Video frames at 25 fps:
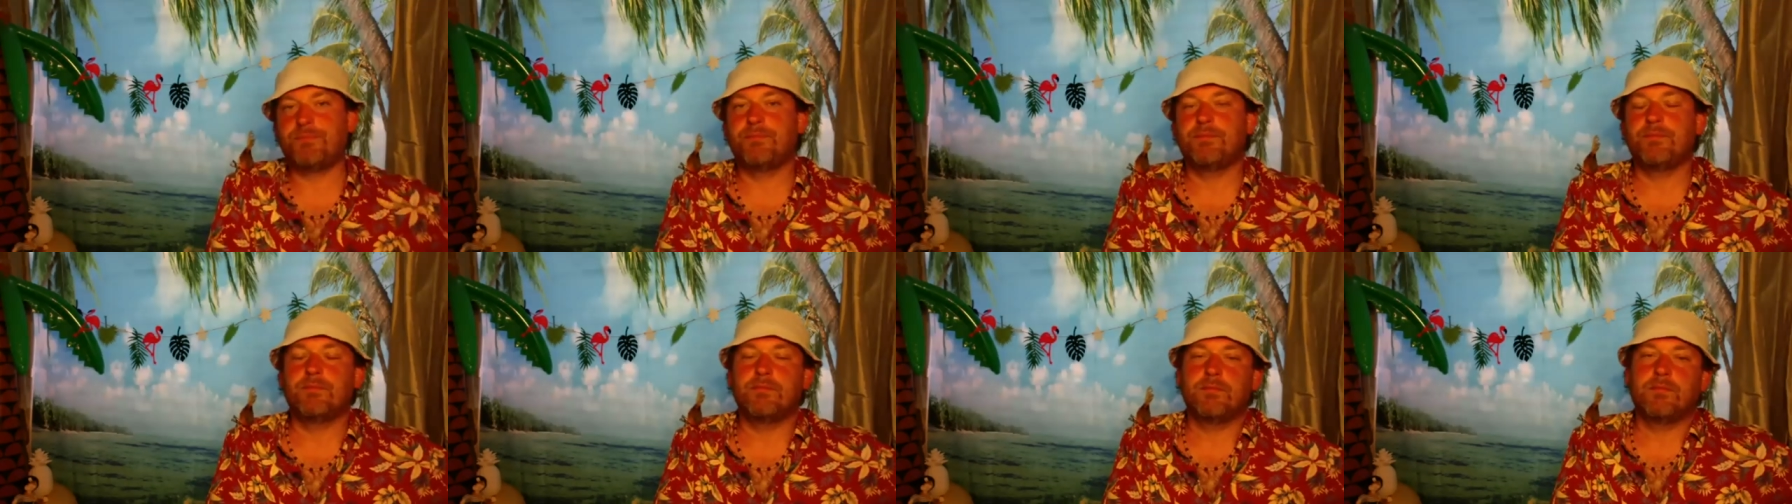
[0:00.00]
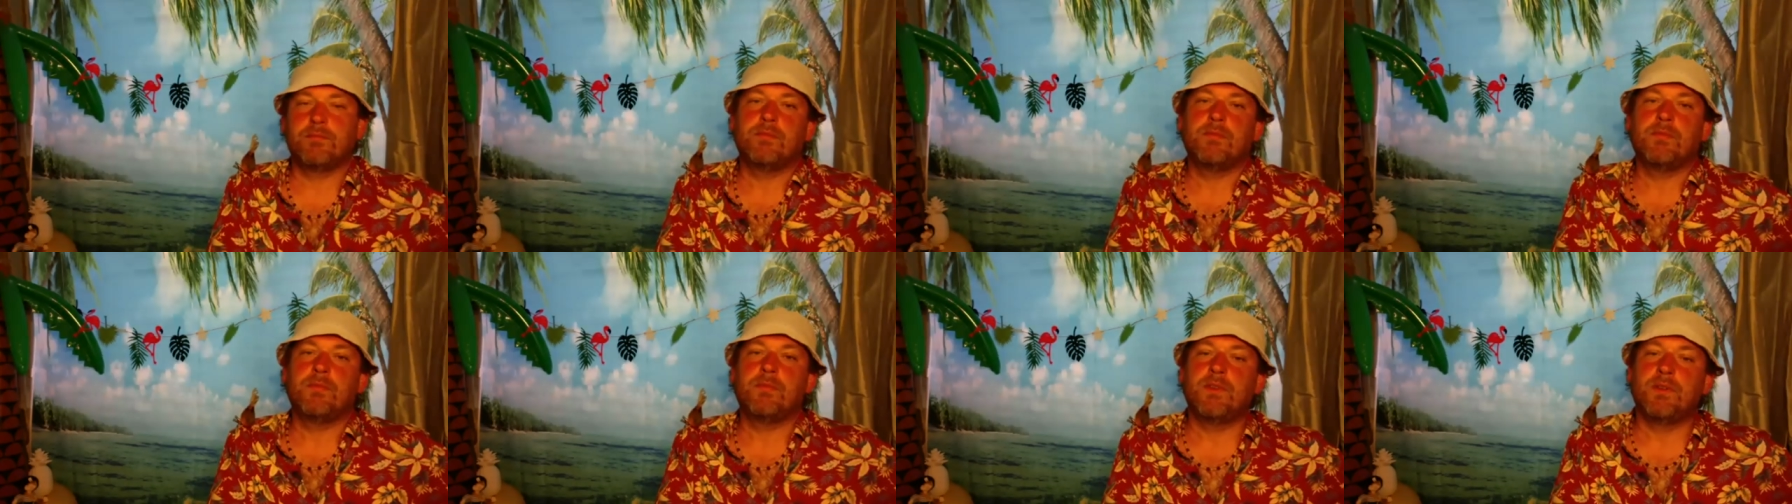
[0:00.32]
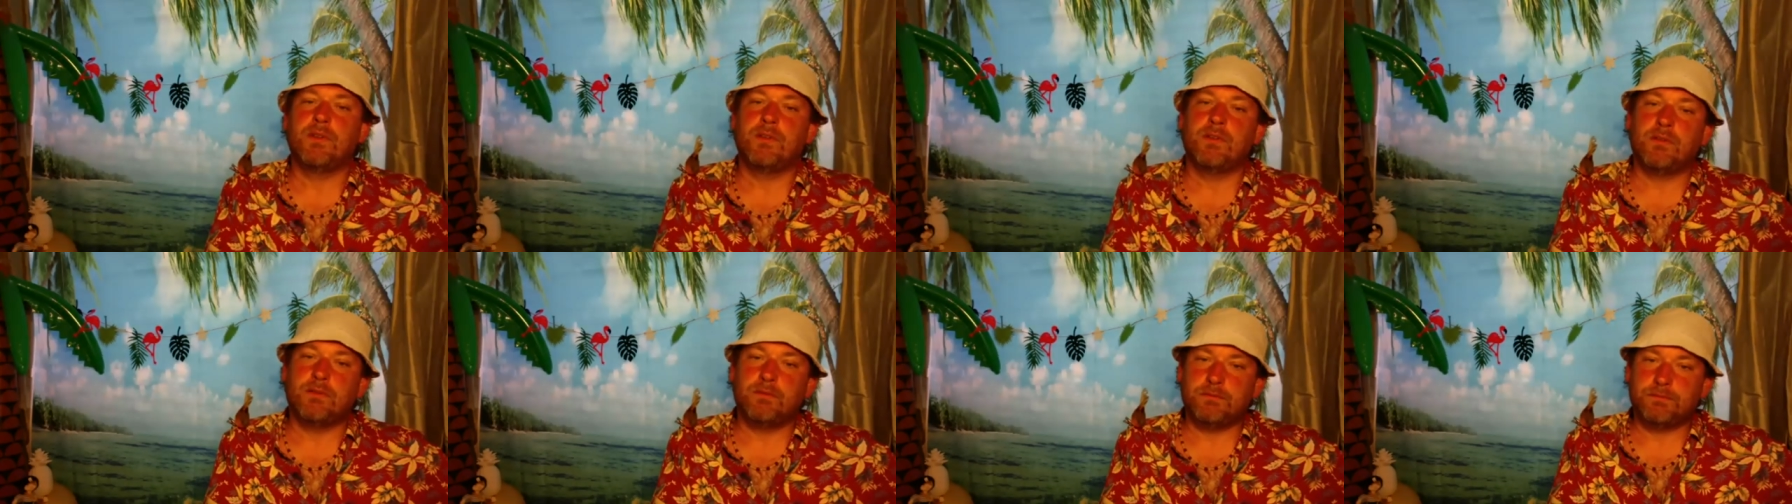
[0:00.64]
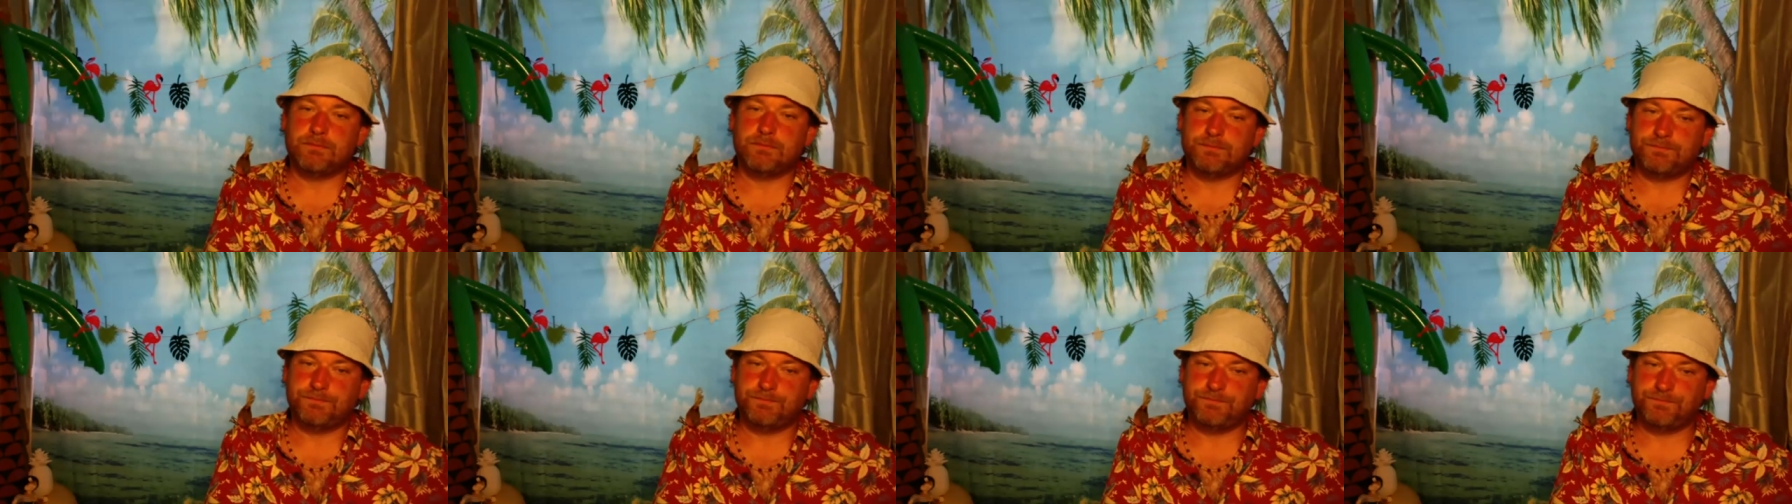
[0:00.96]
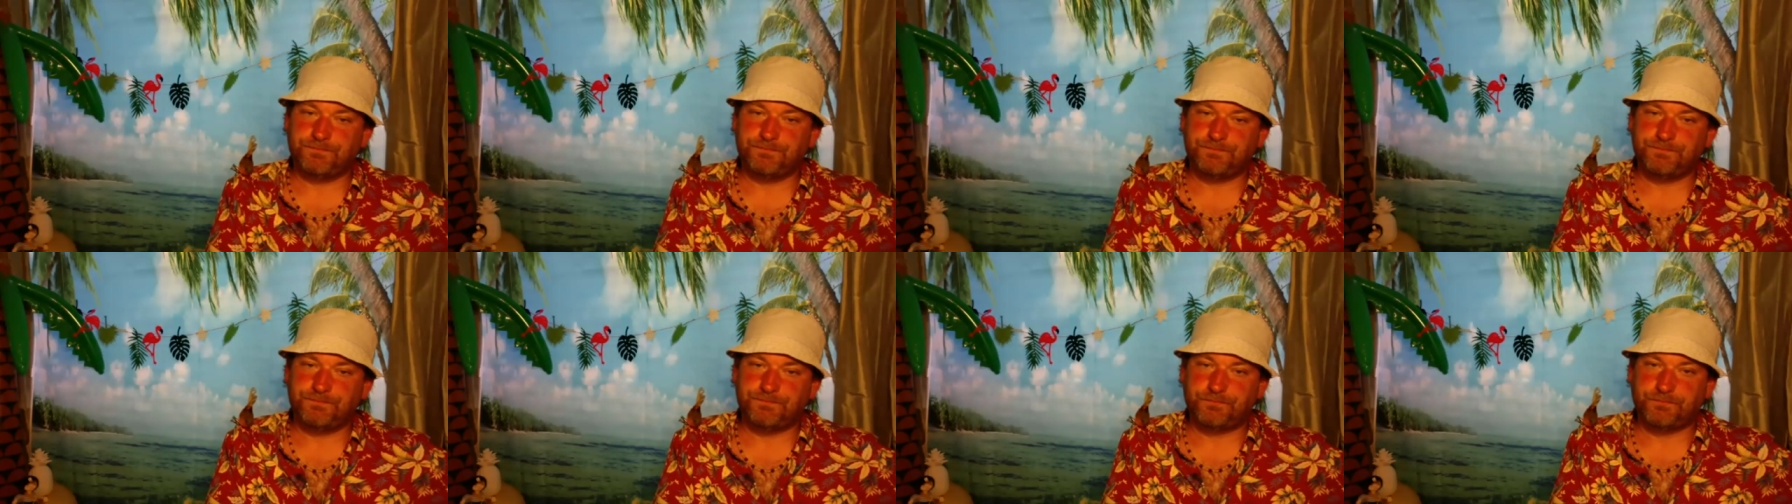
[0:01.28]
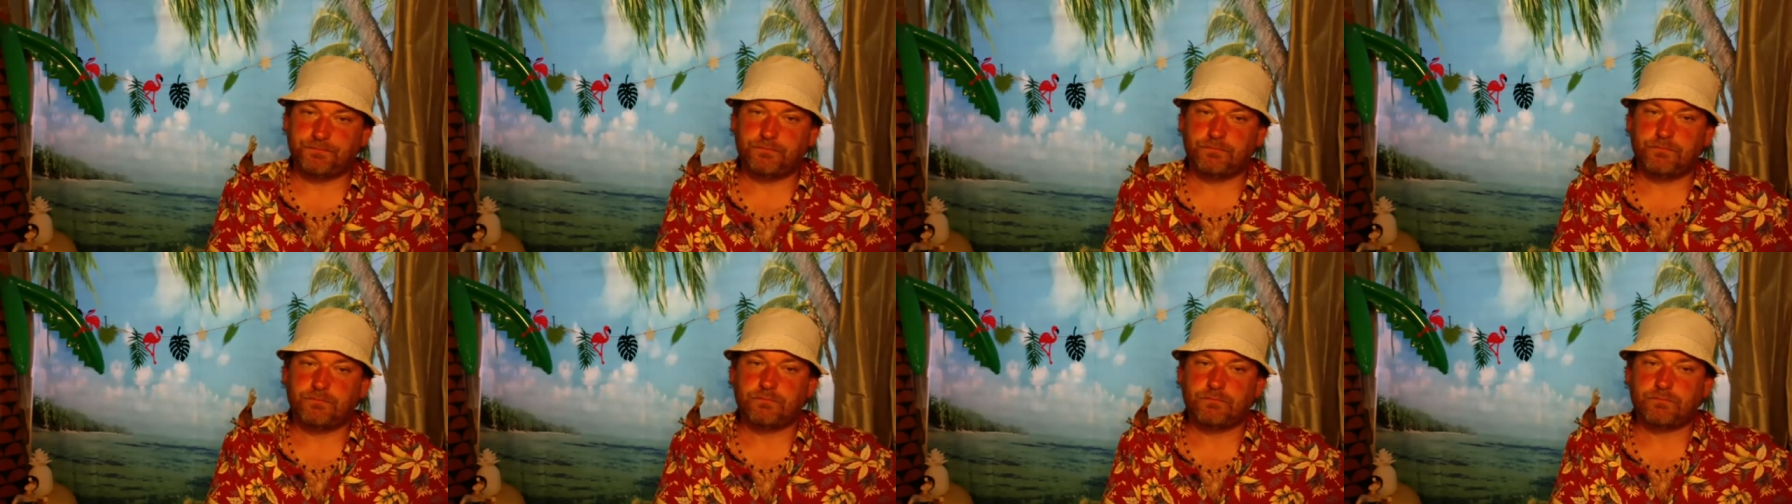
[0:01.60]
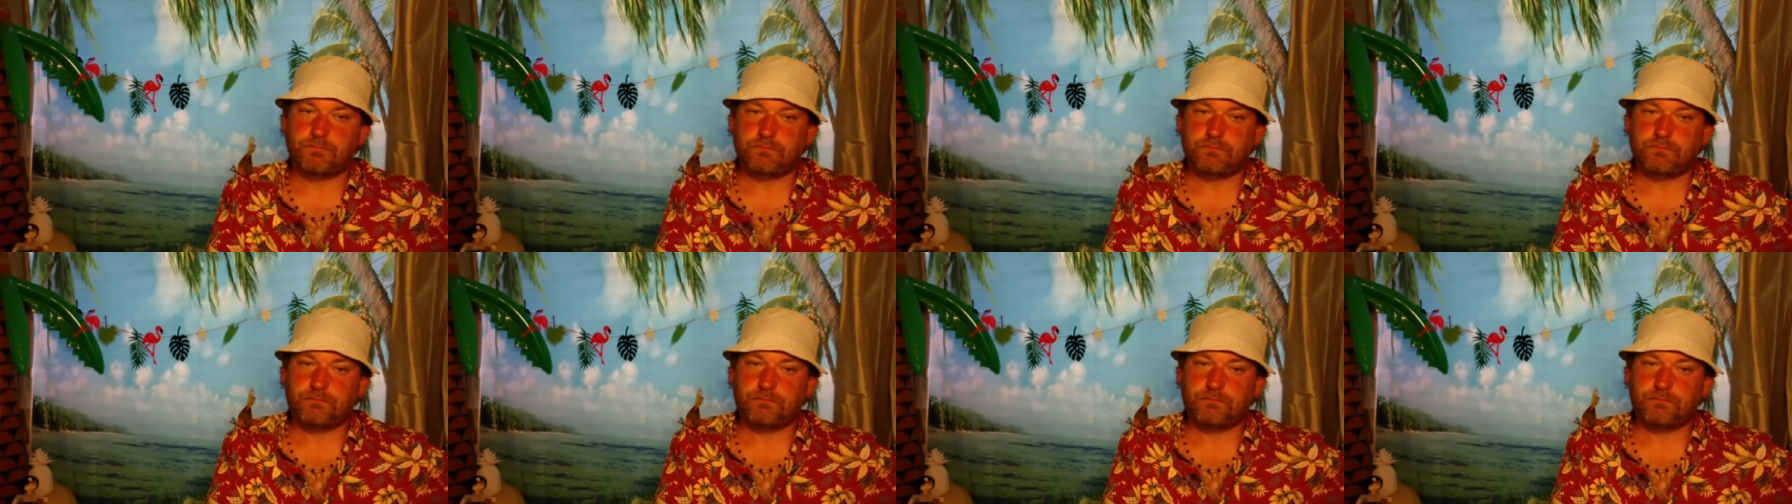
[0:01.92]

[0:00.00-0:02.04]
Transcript: for me it's still you know that that that